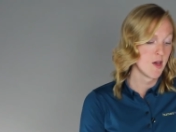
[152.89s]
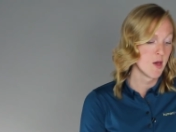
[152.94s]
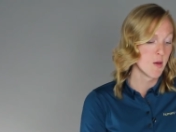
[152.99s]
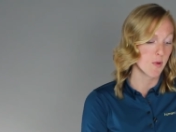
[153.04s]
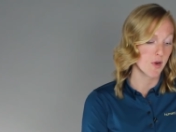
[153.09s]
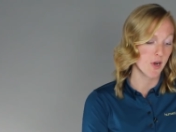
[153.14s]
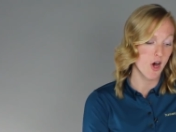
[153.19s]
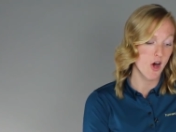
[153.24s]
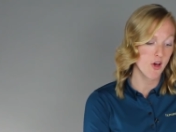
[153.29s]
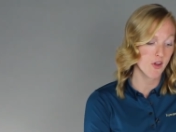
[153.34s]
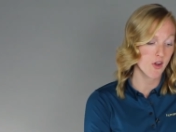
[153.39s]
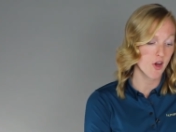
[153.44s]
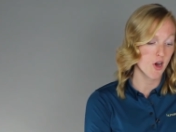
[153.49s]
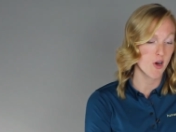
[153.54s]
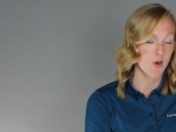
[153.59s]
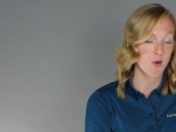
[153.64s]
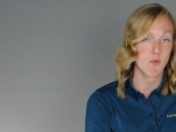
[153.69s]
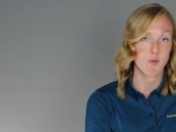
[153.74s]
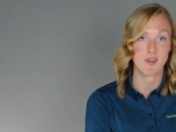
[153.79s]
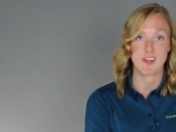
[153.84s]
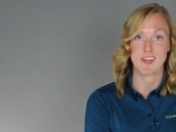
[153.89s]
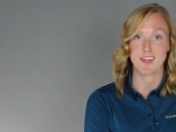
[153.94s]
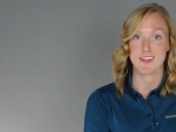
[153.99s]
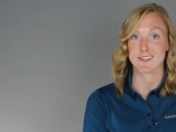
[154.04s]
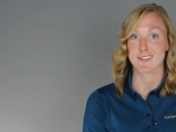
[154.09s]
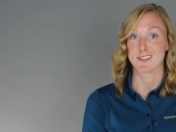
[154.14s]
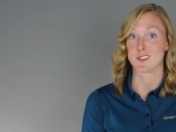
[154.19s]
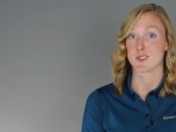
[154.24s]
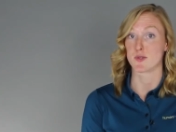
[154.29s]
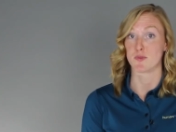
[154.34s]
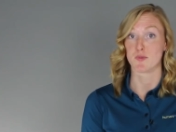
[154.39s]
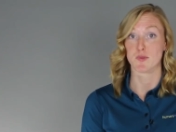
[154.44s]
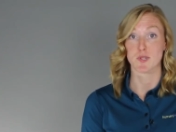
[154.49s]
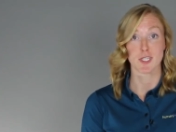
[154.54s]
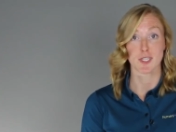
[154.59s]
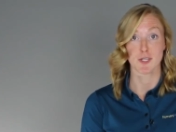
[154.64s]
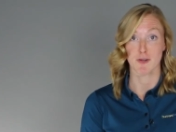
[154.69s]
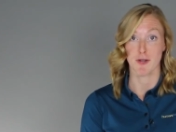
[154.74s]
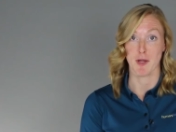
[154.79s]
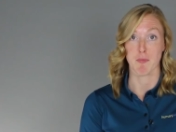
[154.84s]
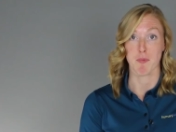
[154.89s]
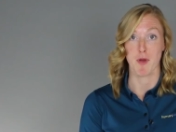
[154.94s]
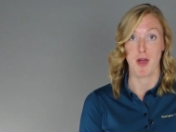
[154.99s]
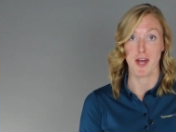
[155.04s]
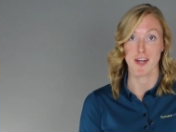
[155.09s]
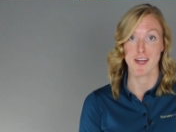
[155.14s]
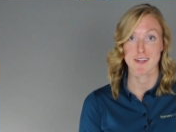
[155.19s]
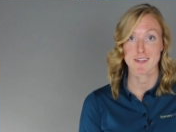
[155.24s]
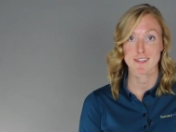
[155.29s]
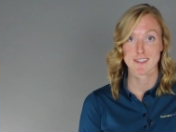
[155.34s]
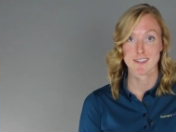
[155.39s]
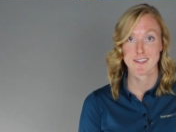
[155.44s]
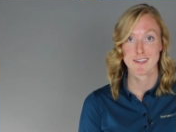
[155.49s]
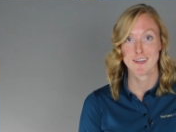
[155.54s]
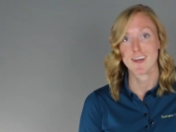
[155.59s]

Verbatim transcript: But all in all, we think this is a really great product.